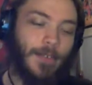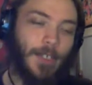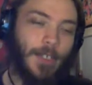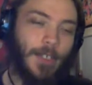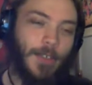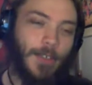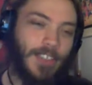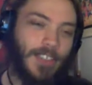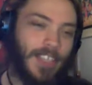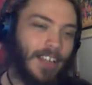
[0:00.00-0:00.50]

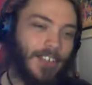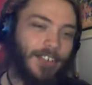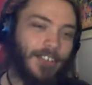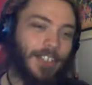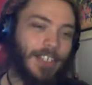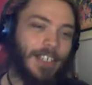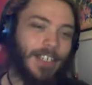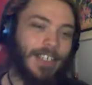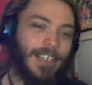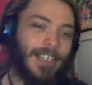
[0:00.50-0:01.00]
you
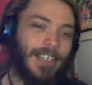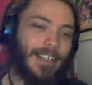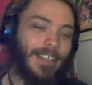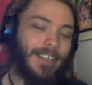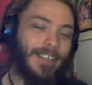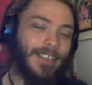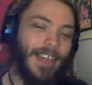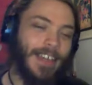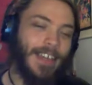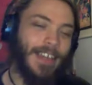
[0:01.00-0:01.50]
essentially get
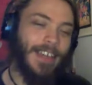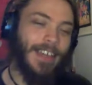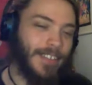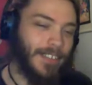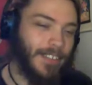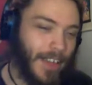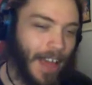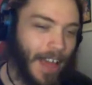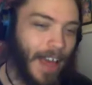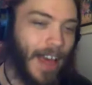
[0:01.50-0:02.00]
to take
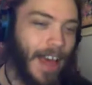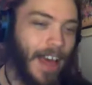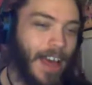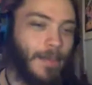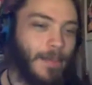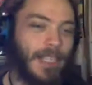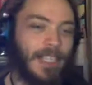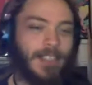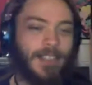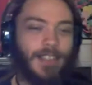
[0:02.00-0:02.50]
this
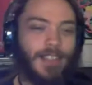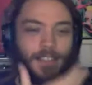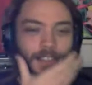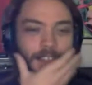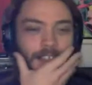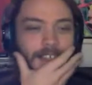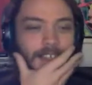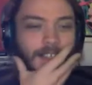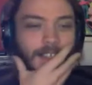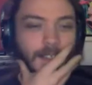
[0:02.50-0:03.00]
hobby, this
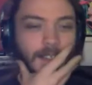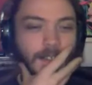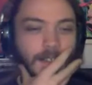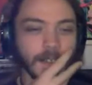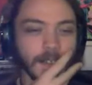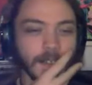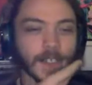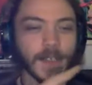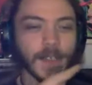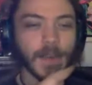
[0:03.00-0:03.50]
thing that
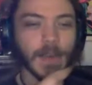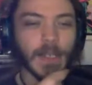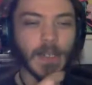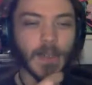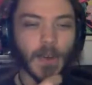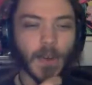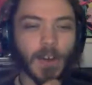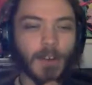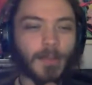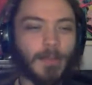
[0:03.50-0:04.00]
you
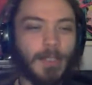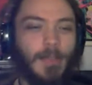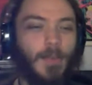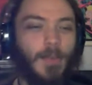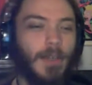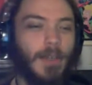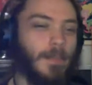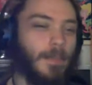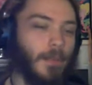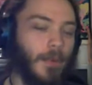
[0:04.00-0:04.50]
normally
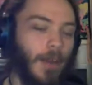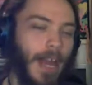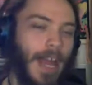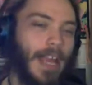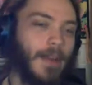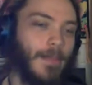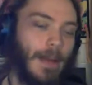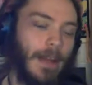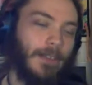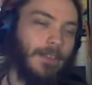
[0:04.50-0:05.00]
wouldn't brag
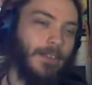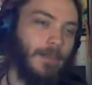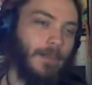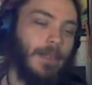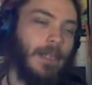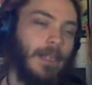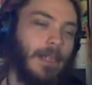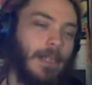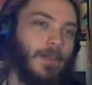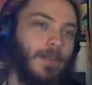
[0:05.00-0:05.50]
about to
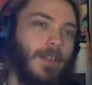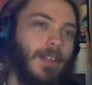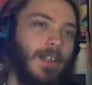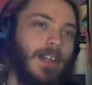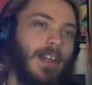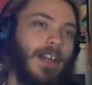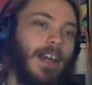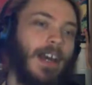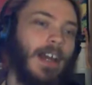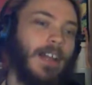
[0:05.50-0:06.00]
people,
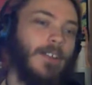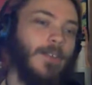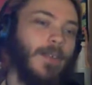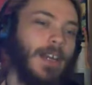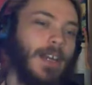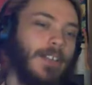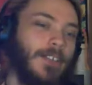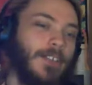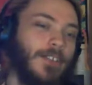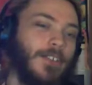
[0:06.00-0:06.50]
and you
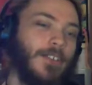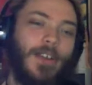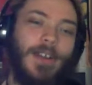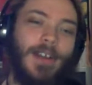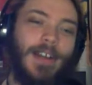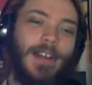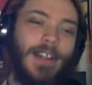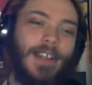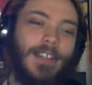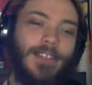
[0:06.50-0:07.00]
get to turn
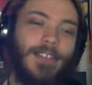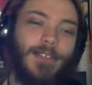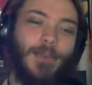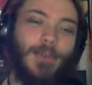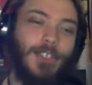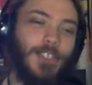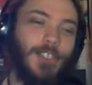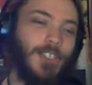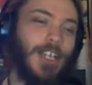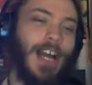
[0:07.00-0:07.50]
it
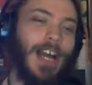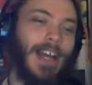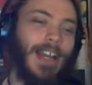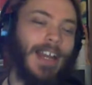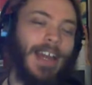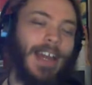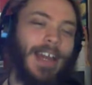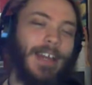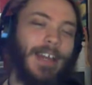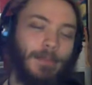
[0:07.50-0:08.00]
into a shot
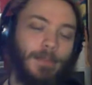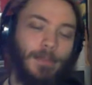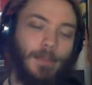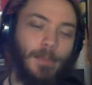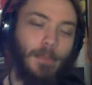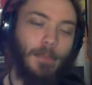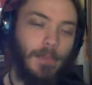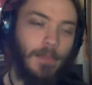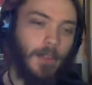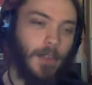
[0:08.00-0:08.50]
at
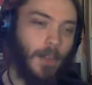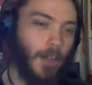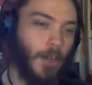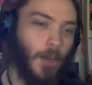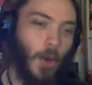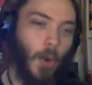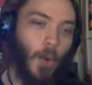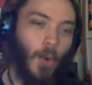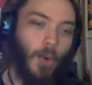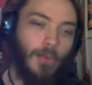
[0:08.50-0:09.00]
a
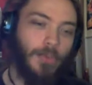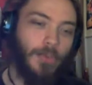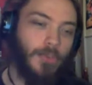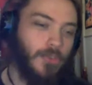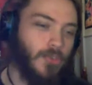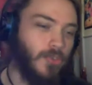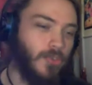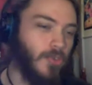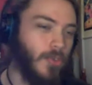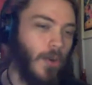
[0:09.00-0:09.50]
gold
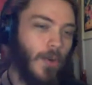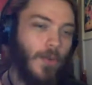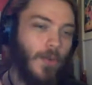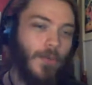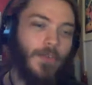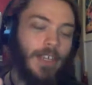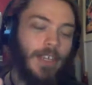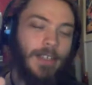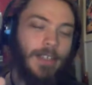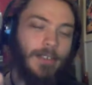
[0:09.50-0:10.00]
trophy
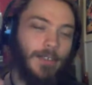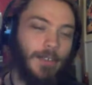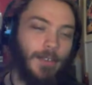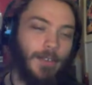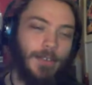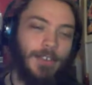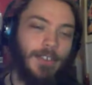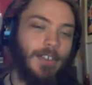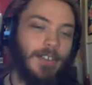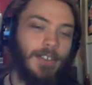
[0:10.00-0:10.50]
and your
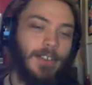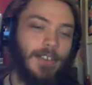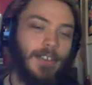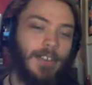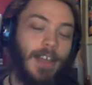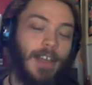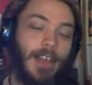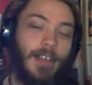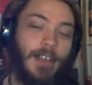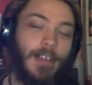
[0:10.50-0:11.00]

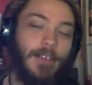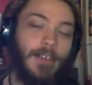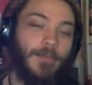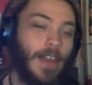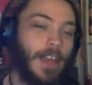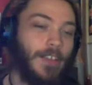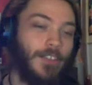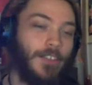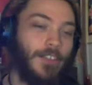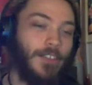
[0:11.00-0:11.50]

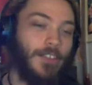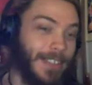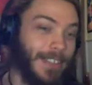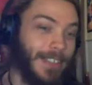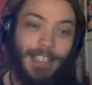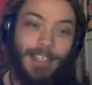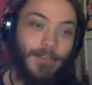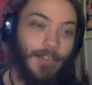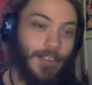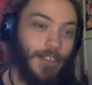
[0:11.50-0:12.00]
face on
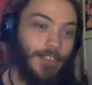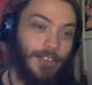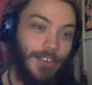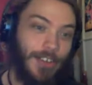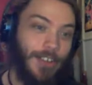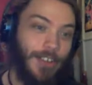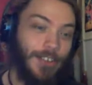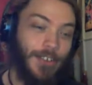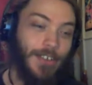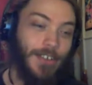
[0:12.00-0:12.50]
television
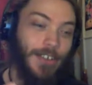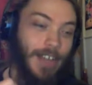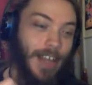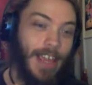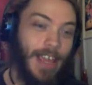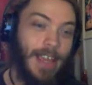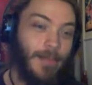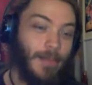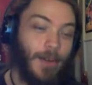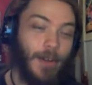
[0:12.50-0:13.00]
and your
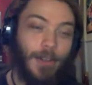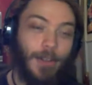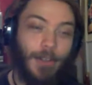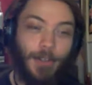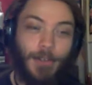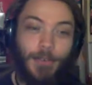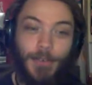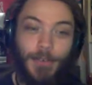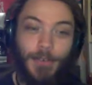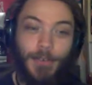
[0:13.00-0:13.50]
name all
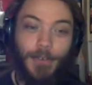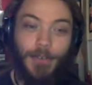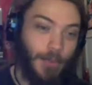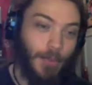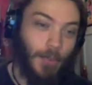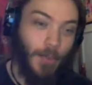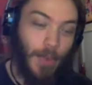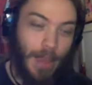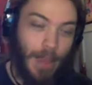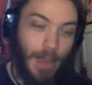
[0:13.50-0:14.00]
across the
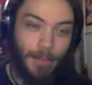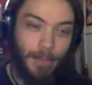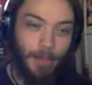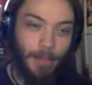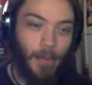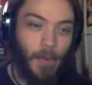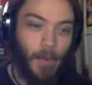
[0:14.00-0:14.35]
web.